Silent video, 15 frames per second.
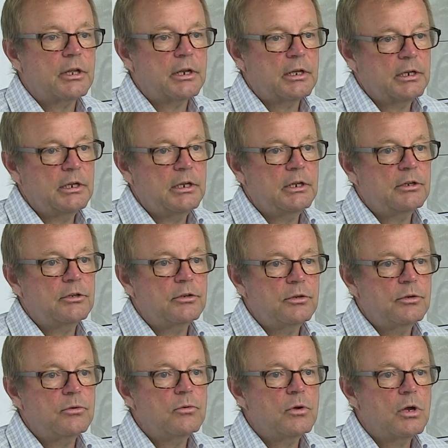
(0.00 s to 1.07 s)
that I needed to
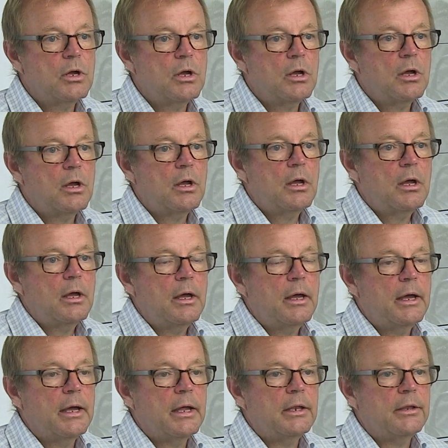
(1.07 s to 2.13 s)
do.
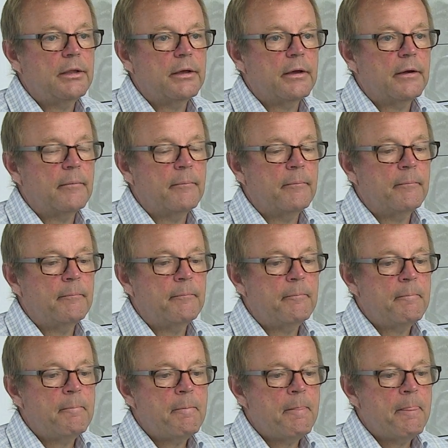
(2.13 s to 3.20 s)
And
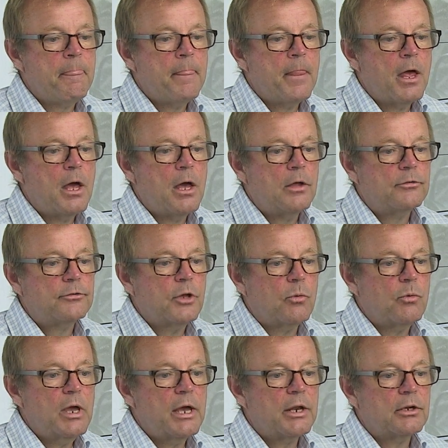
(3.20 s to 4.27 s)
so
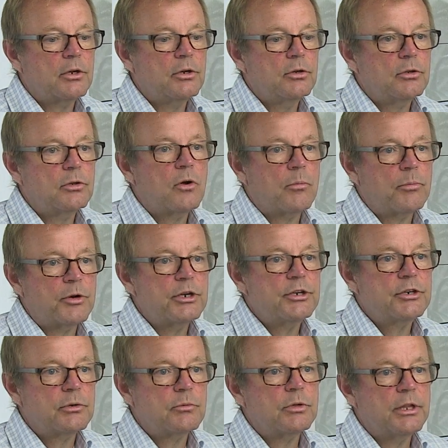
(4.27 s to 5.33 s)
we had a good
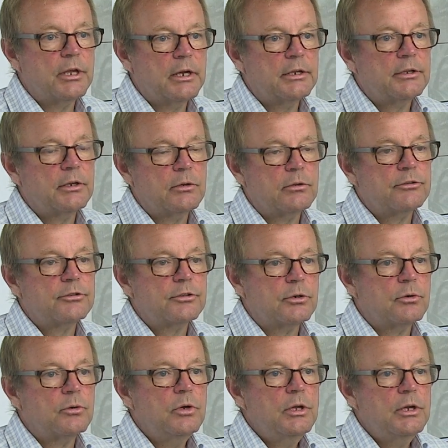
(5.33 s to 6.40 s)
cooperation with that, and
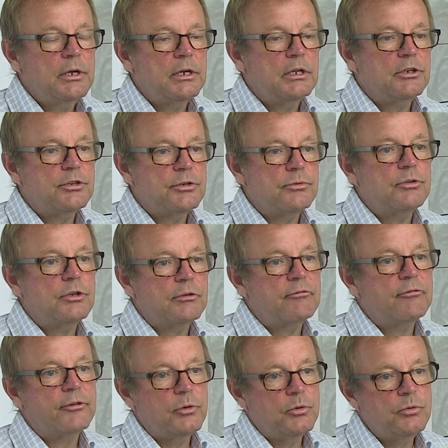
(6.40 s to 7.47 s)
also in choosing
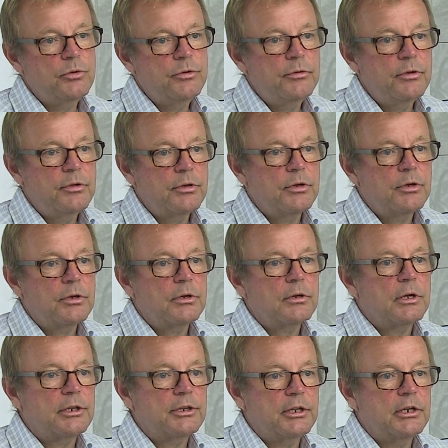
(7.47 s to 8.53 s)
food,
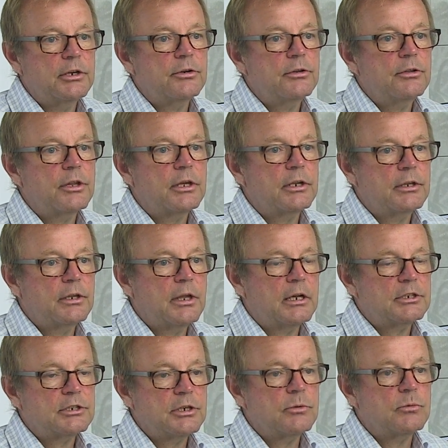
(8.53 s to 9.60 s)
a dinner that
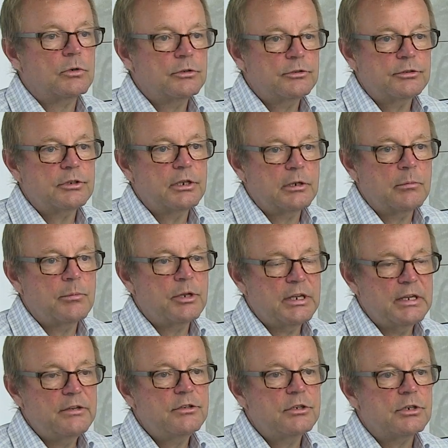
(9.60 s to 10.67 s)
actually was a little bit
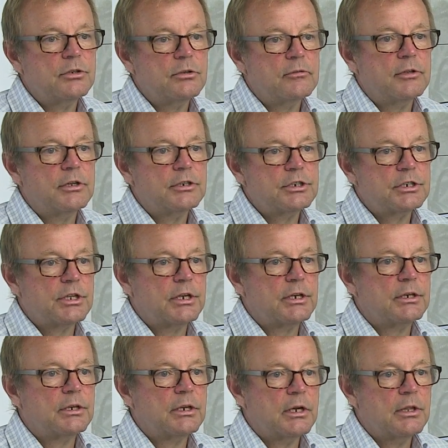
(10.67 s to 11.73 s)
easier to flush
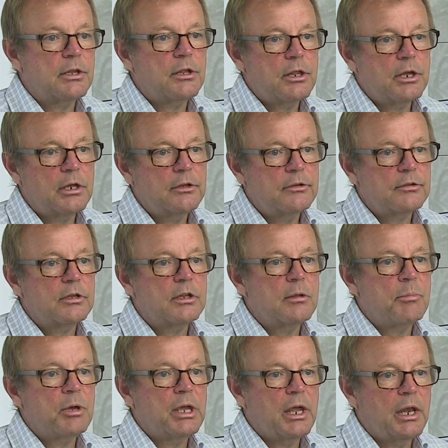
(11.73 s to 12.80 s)
than other things, in the
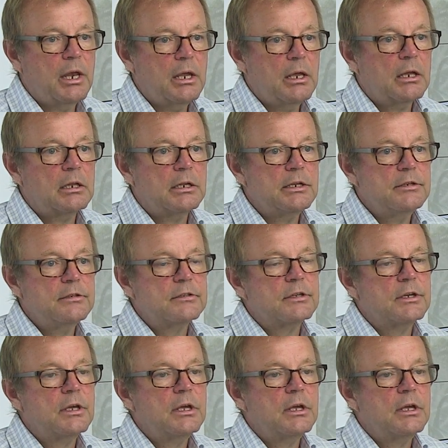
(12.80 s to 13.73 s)
beginning at least.